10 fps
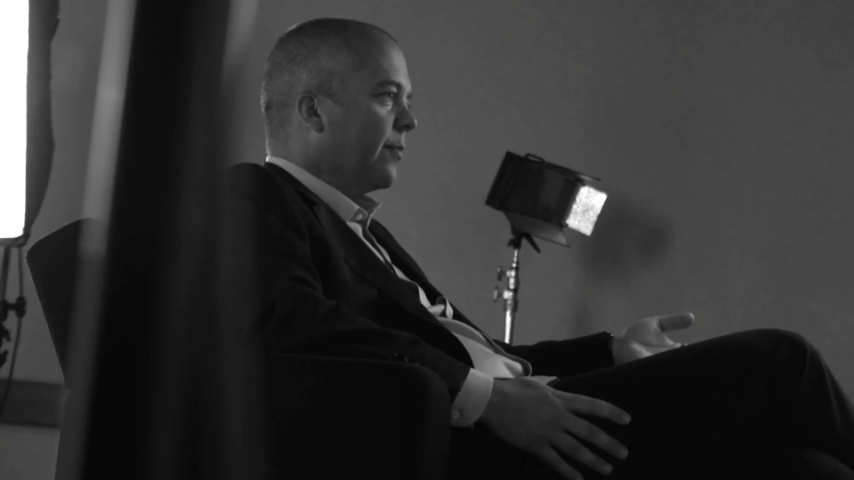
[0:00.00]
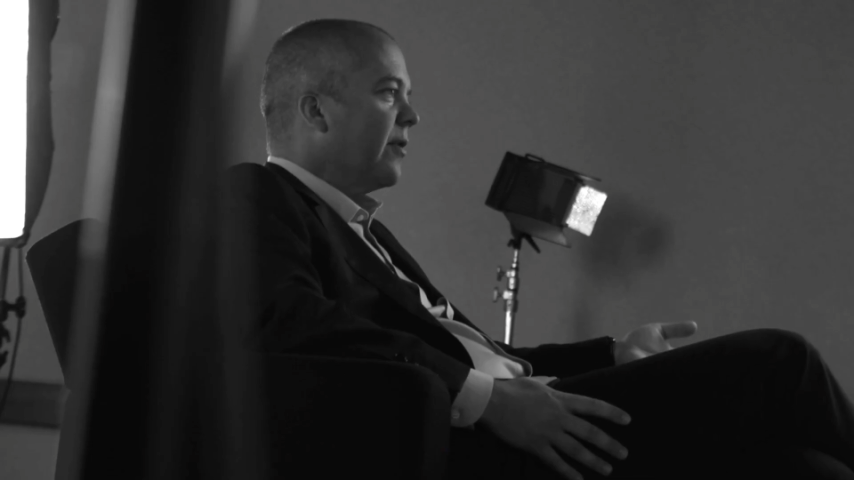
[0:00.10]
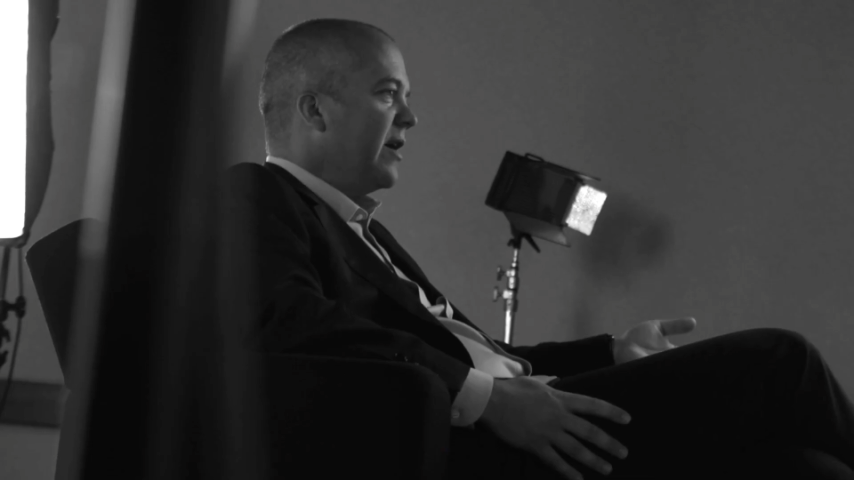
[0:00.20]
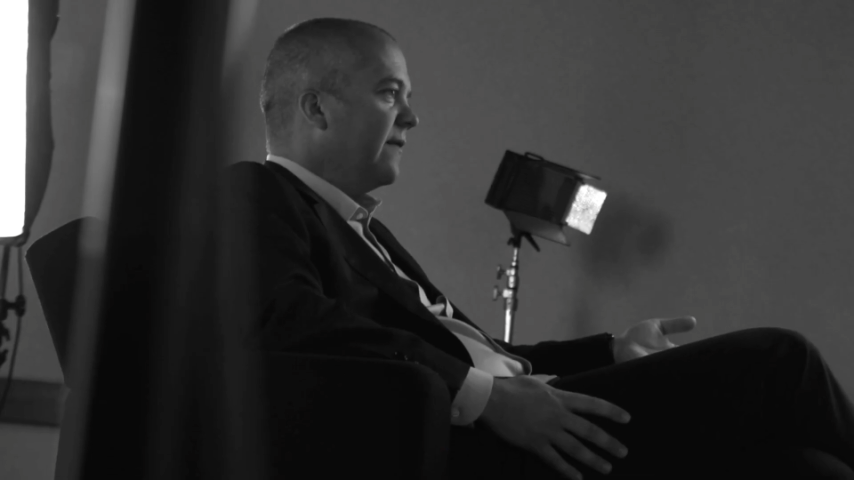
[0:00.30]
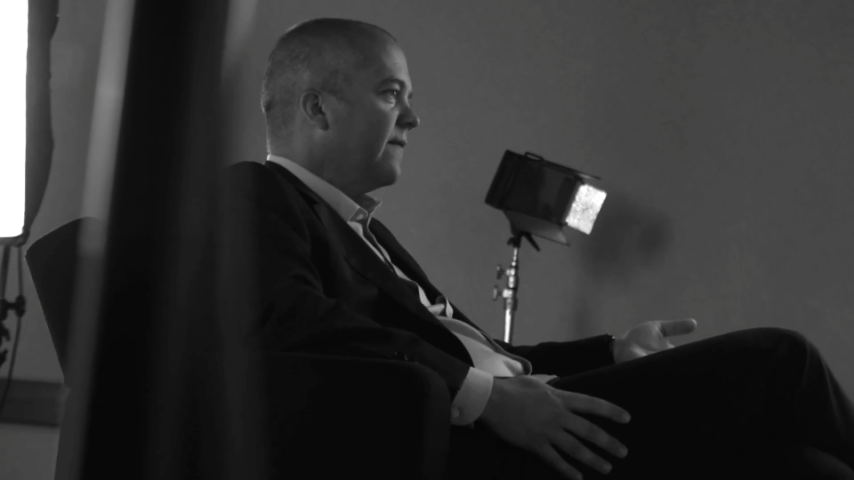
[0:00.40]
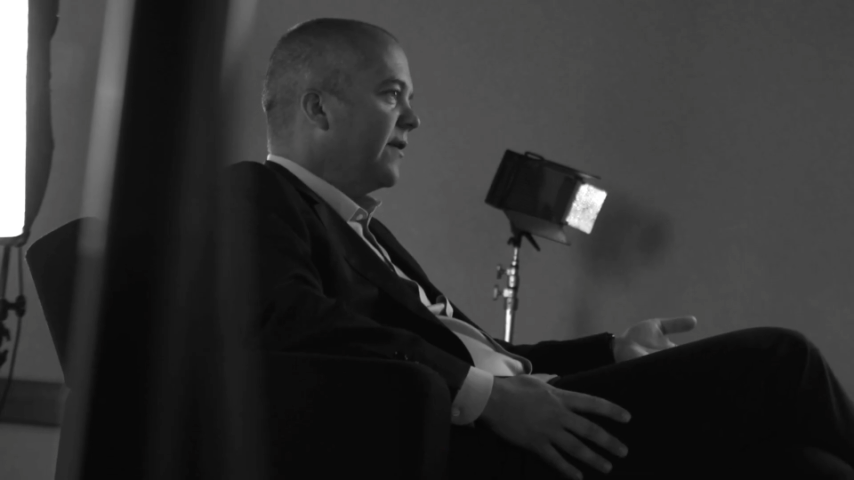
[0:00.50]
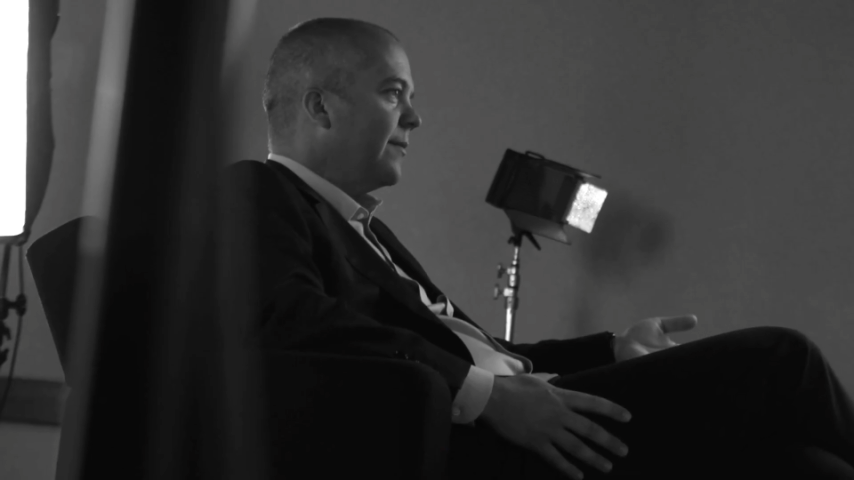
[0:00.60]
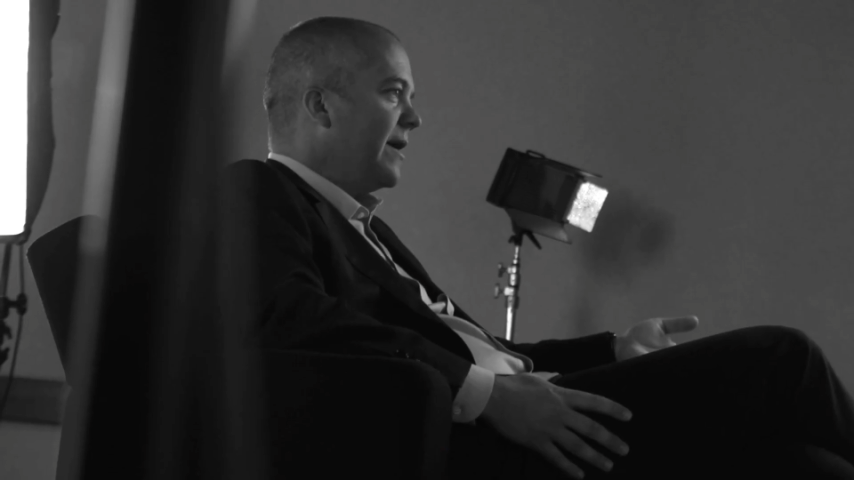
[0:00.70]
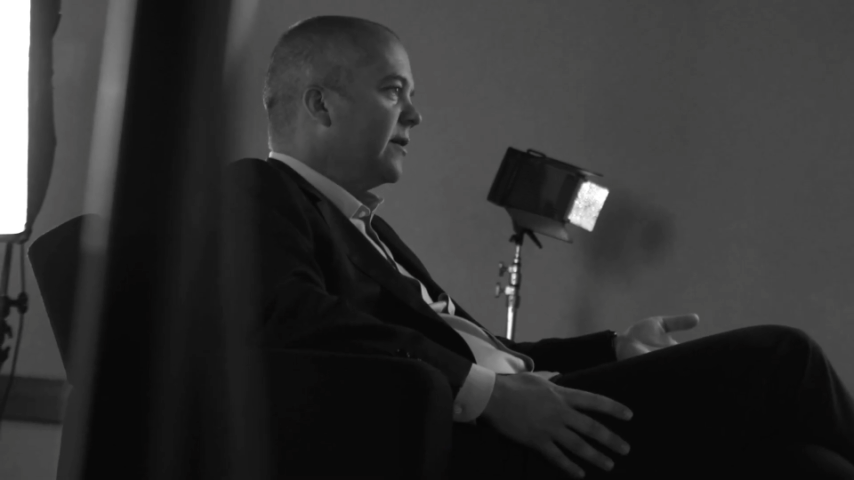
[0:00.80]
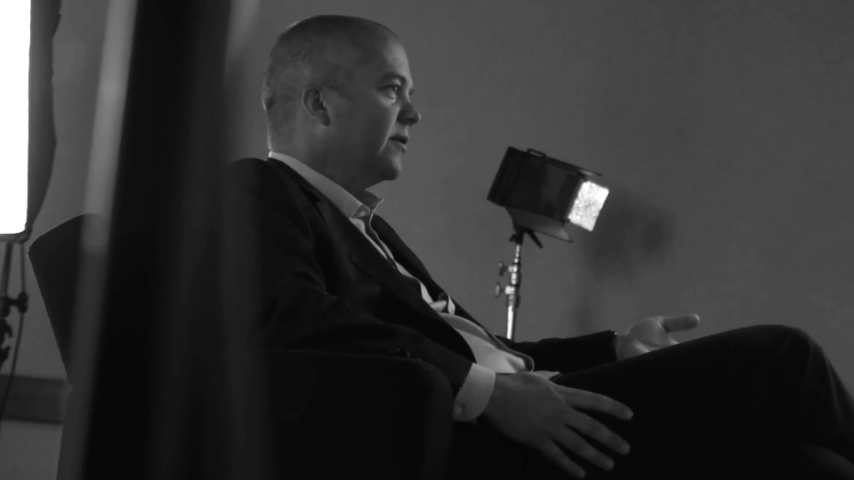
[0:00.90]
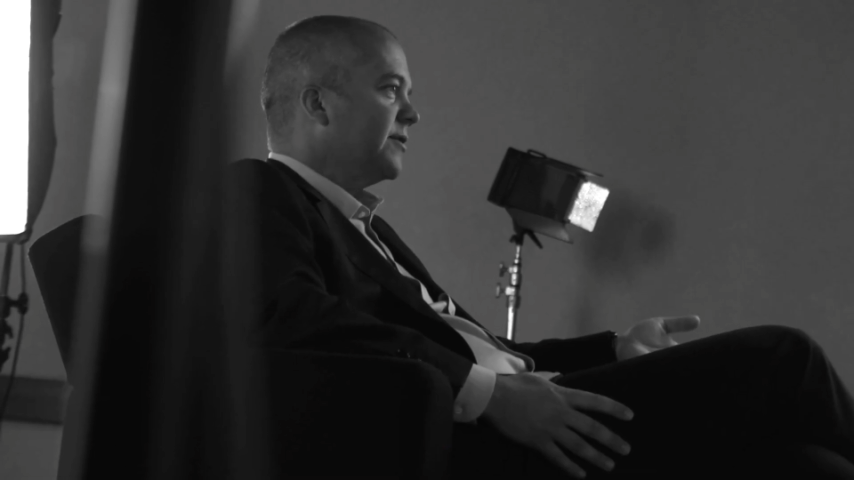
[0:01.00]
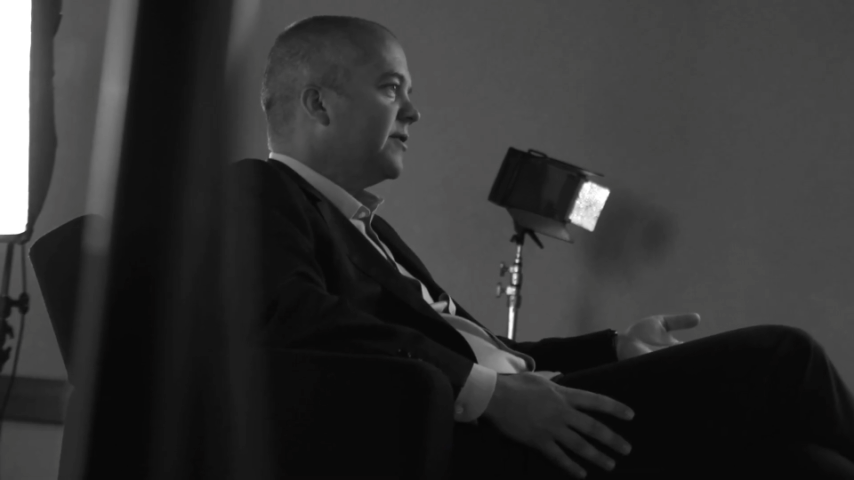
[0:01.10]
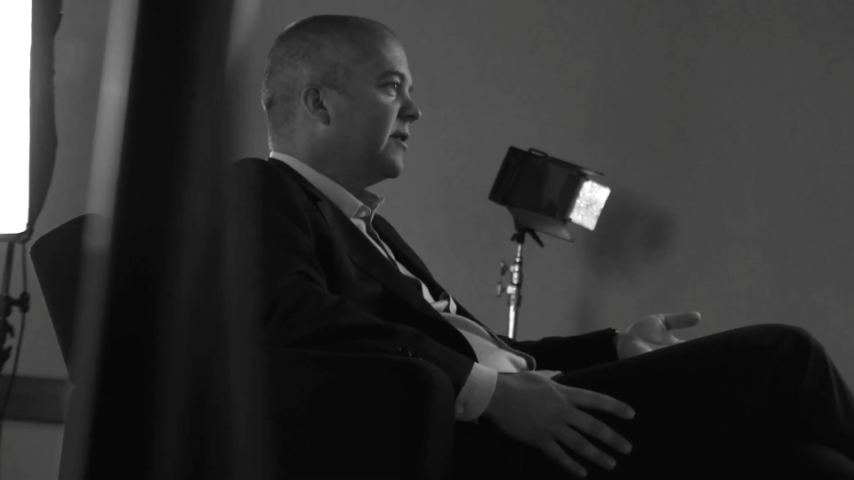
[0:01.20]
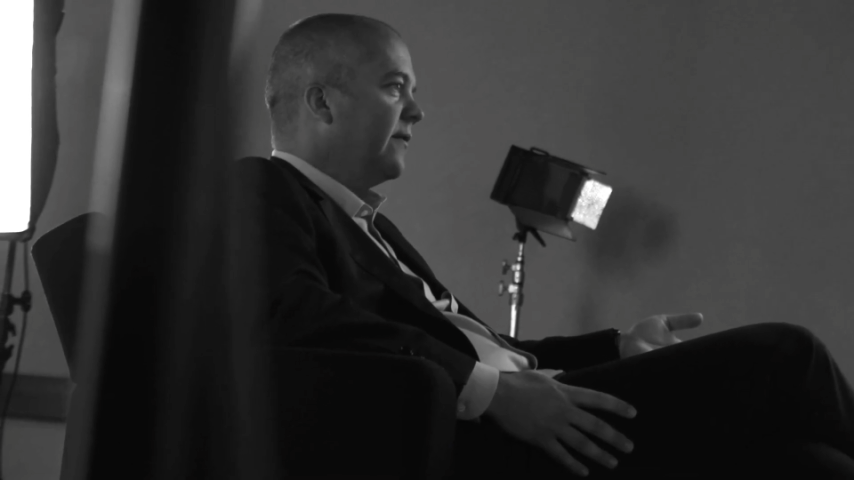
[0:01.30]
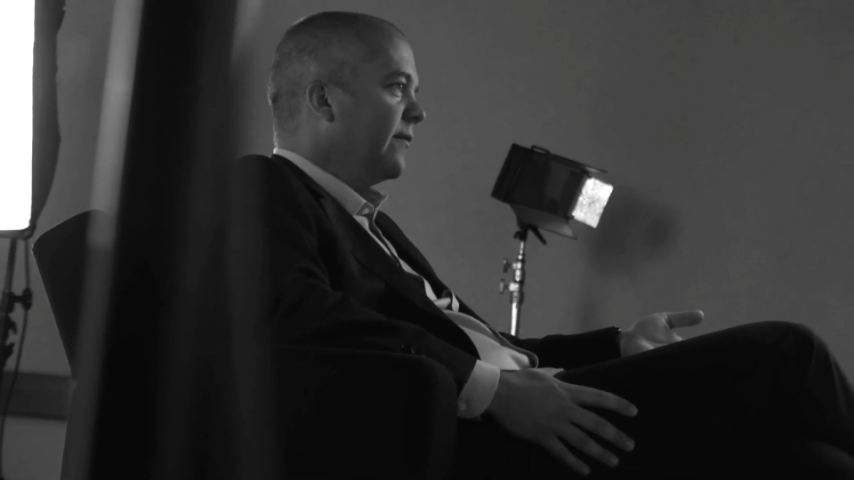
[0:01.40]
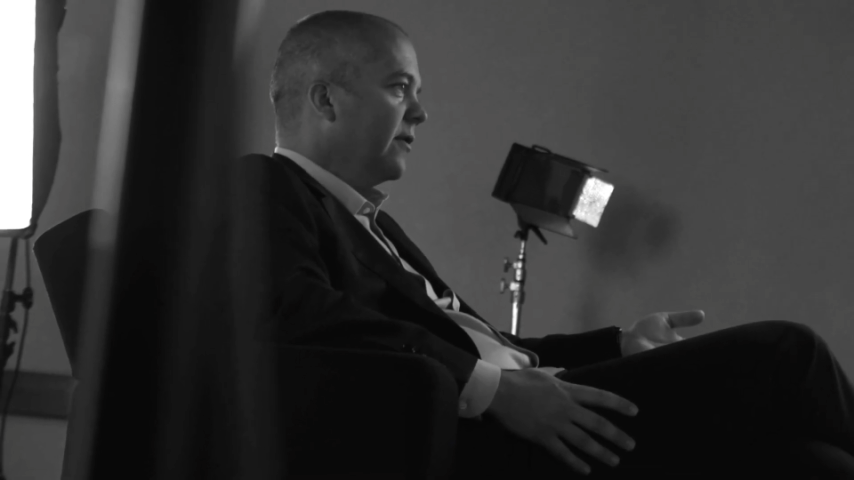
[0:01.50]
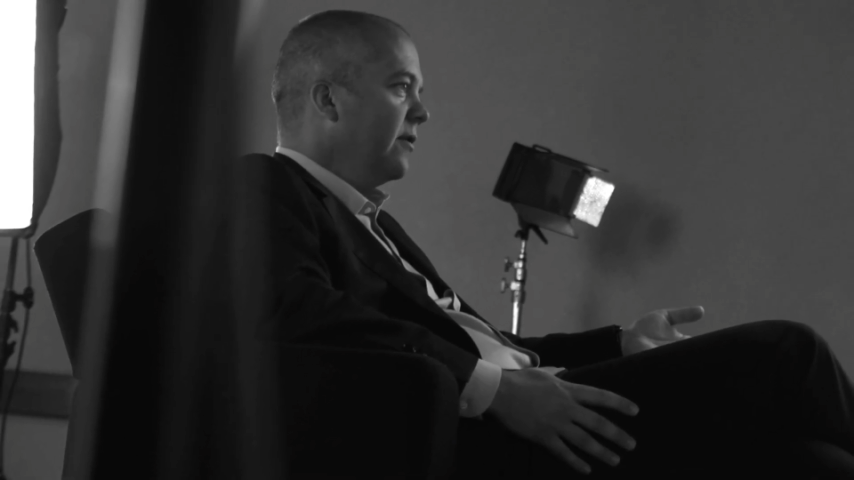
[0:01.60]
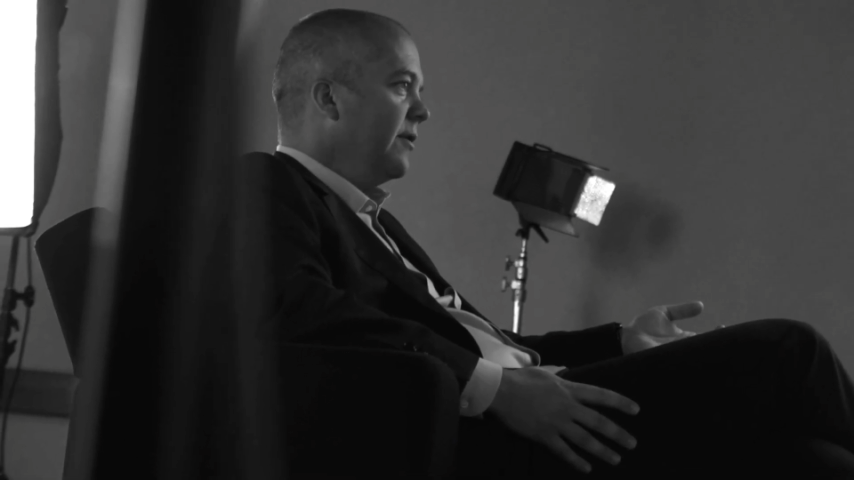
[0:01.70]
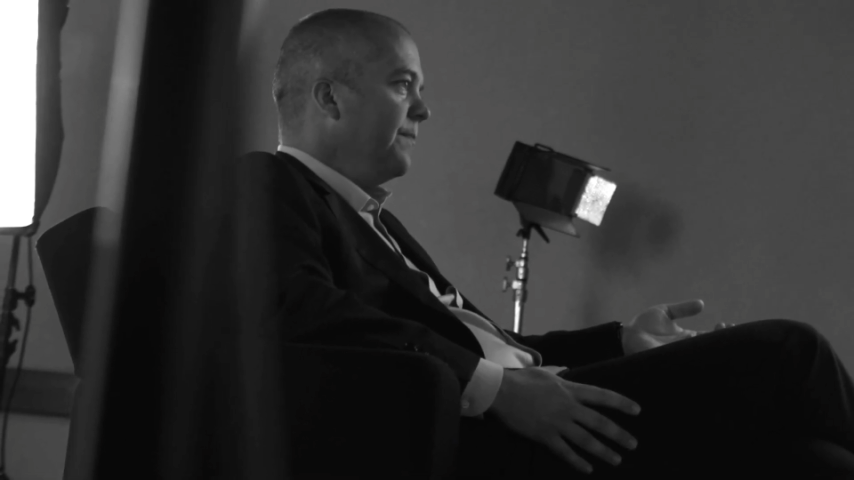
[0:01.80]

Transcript: operating fundamentals to deliver